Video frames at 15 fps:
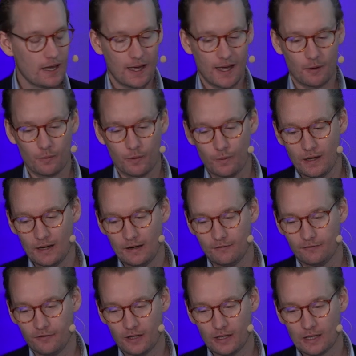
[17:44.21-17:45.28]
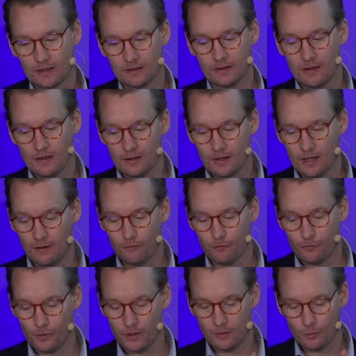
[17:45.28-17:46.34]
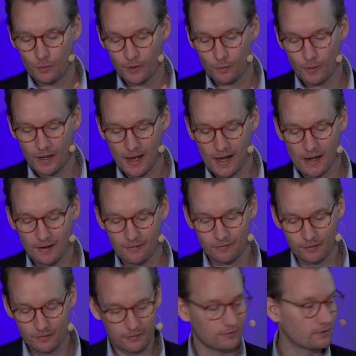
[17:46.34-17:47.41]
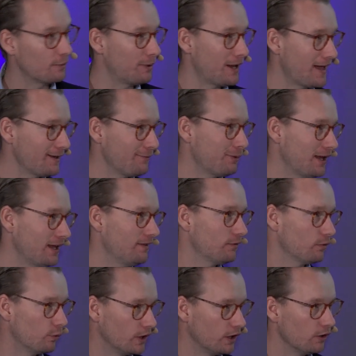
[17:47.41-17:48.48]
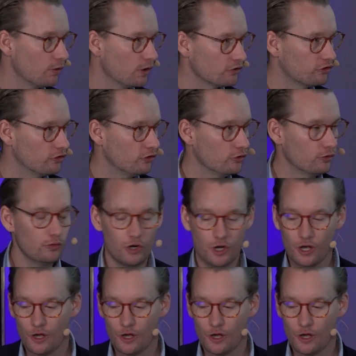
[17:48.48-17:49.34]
and we really feel that if we have the plan in place, we know what to do,